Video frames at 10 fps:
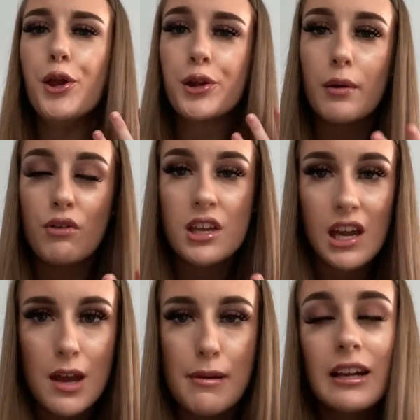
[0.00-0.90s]
than when you
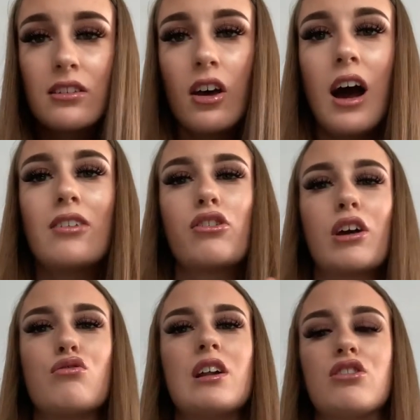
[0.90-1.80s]
eat a pizza and it's
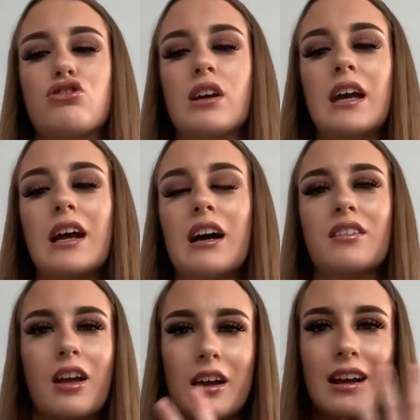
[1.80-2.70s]
like really stringy and
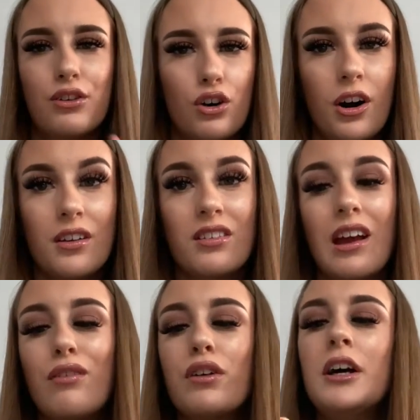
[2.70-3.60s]
like it gets caught in your
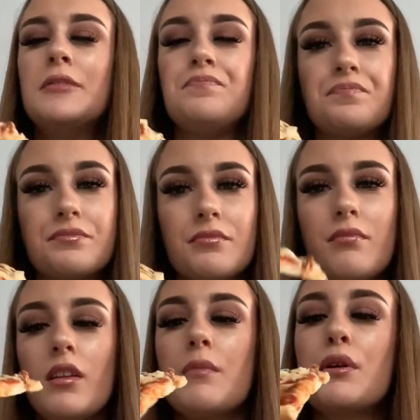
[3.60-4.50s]
teeth.
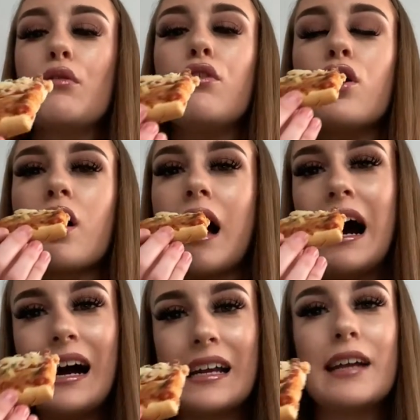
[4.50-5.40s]
Beautiful, highly